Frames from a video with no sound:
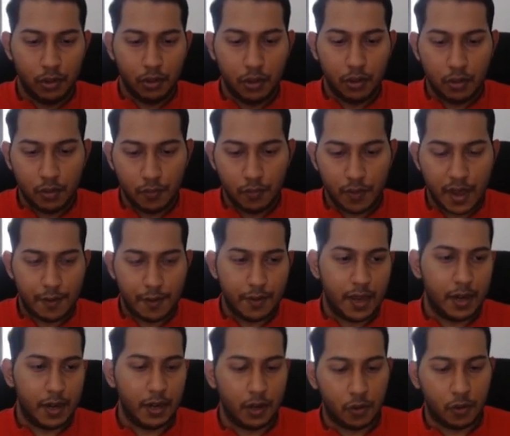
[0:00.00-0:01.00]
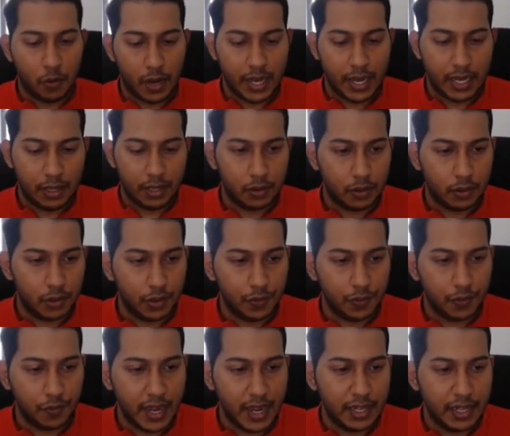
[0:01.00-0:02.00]
where we are required to
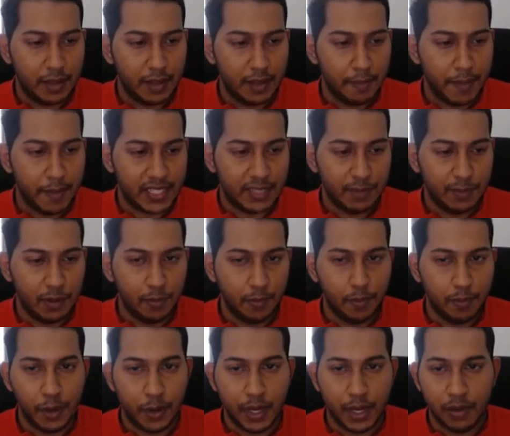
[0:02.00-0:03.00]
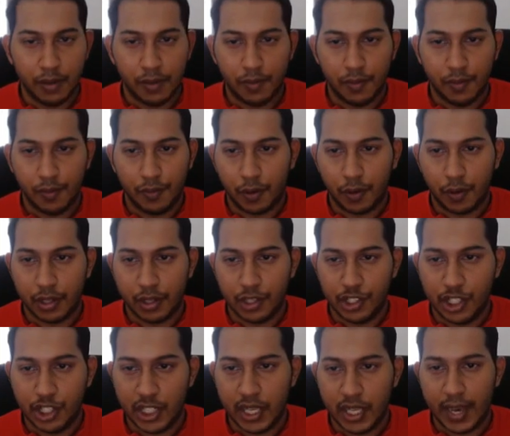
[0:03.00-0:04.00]
find the maximum point for the
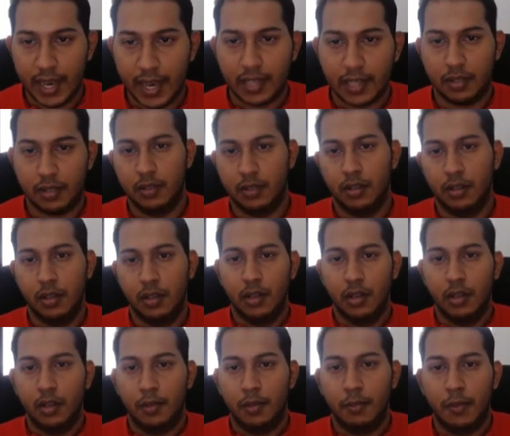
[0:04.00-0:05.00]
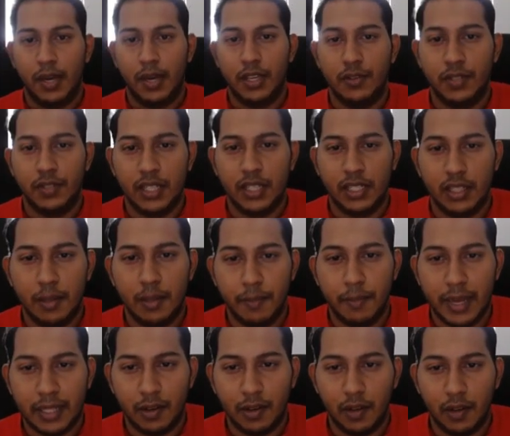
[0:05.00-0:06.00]
gx by using the
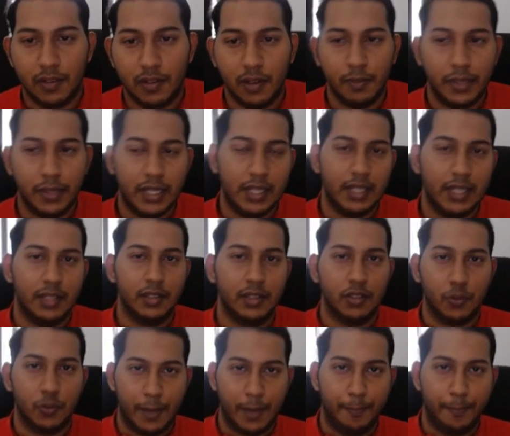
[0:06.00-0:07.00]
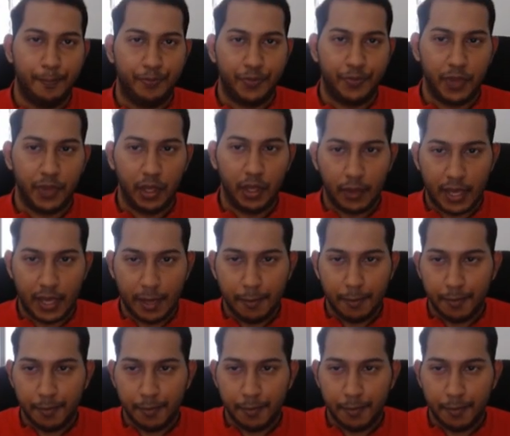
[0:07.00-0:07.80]
method of completing the square. Okay,